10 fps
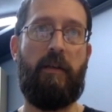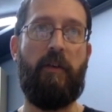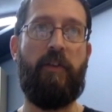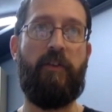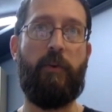
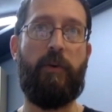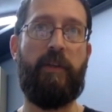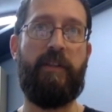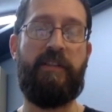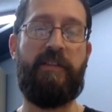a thorn
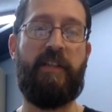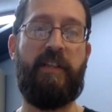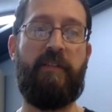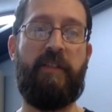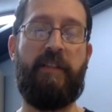in the
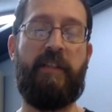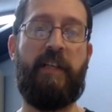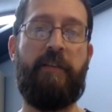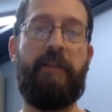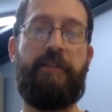side of the
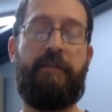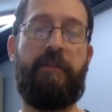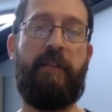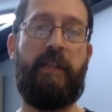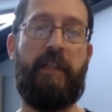entire industry
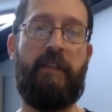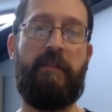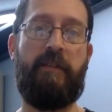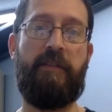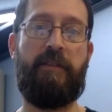right now
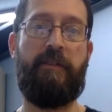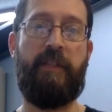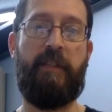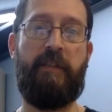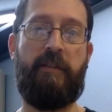is
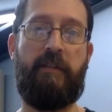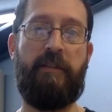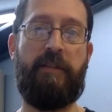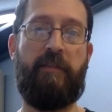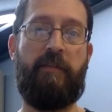greed
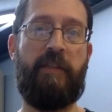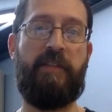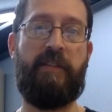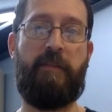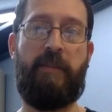because
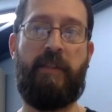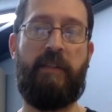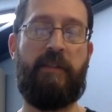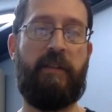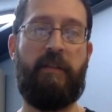everybody's jumping
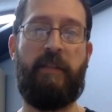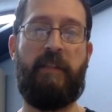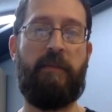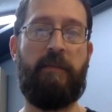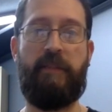in trying to
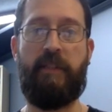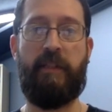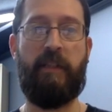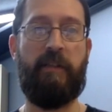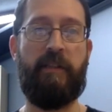become a
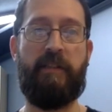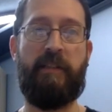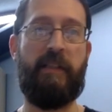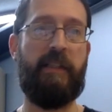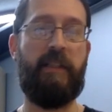millionaire, and it's
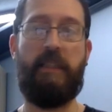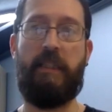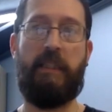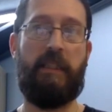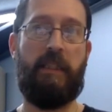like
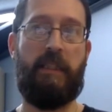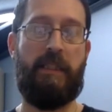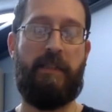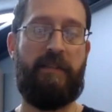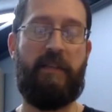
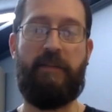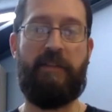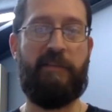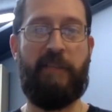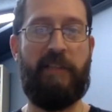it's not what
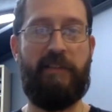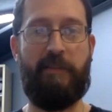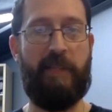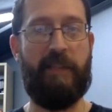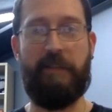the space is
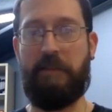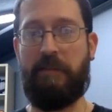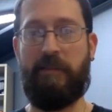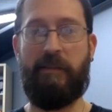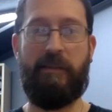about,
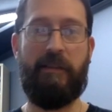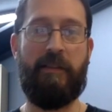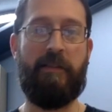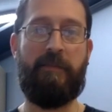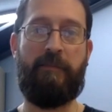you
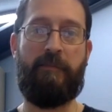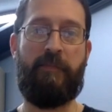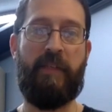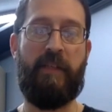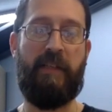know.
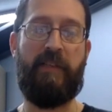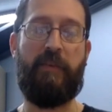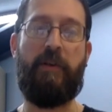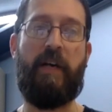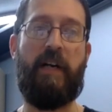And that's
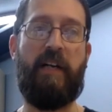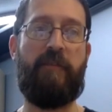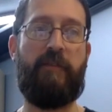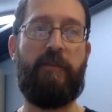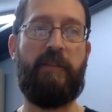where I
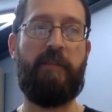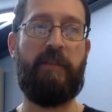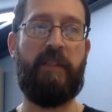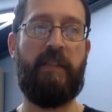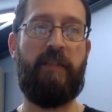firmly
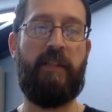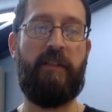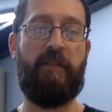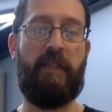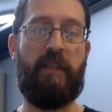believe that
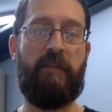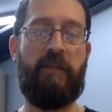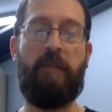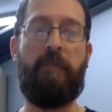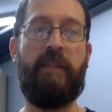you have
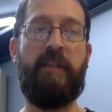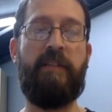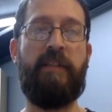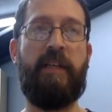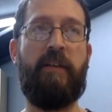
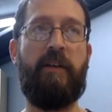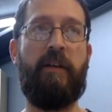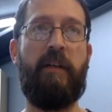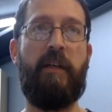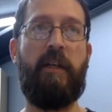companies that
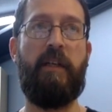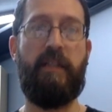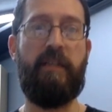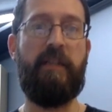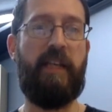are
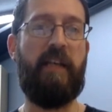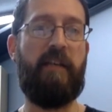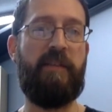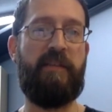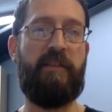in the
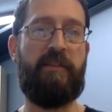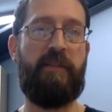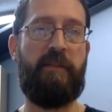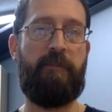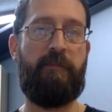cannabis
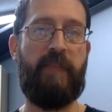industry